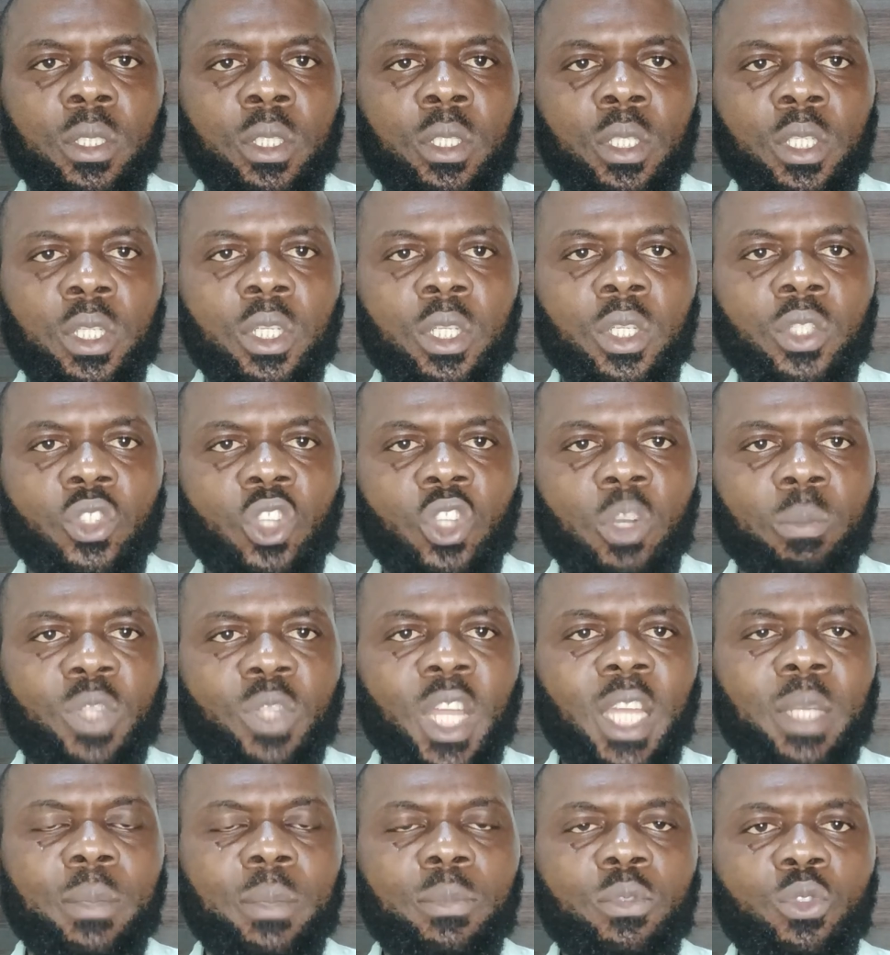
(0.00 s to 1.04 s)
prone to
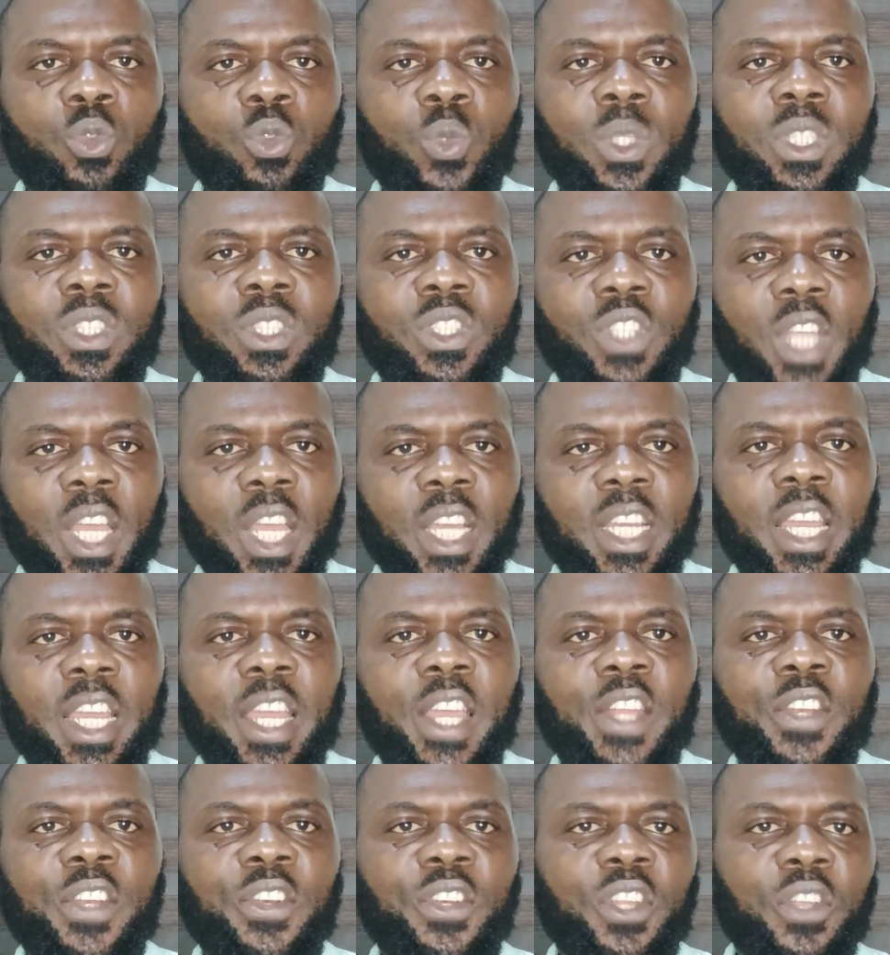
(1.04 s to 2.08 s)
anger, prone to
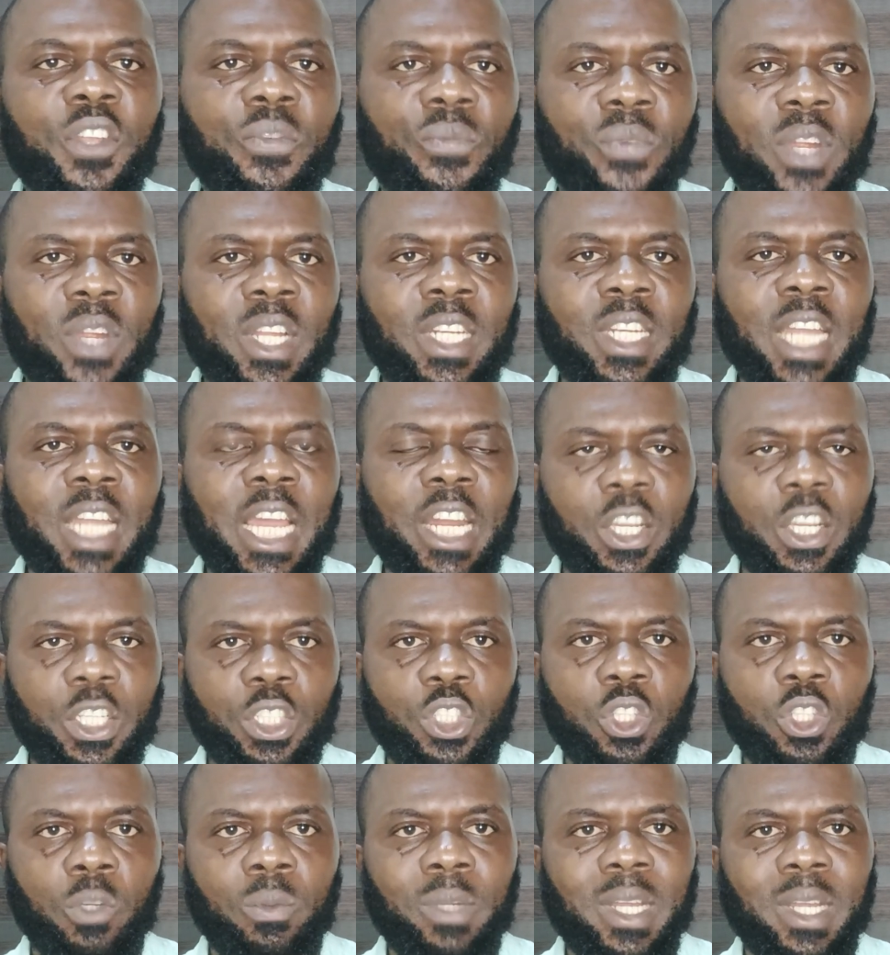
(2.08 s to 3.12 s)

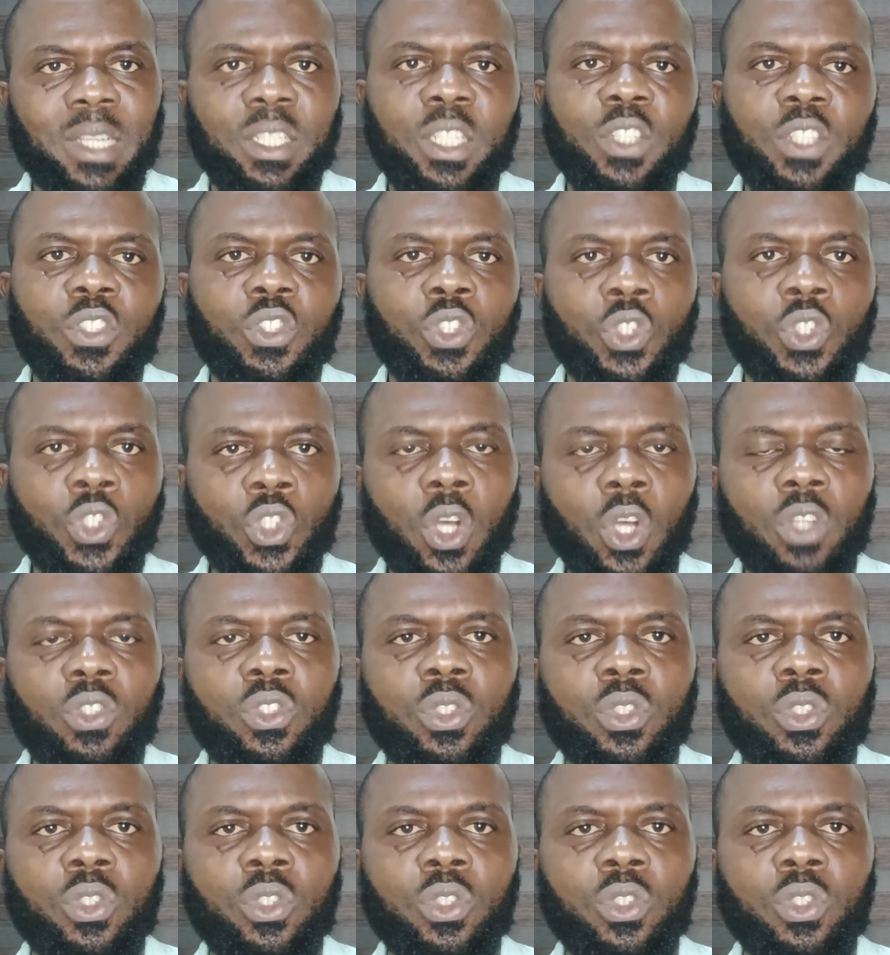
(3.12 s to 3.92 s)
rebellion. Are we together?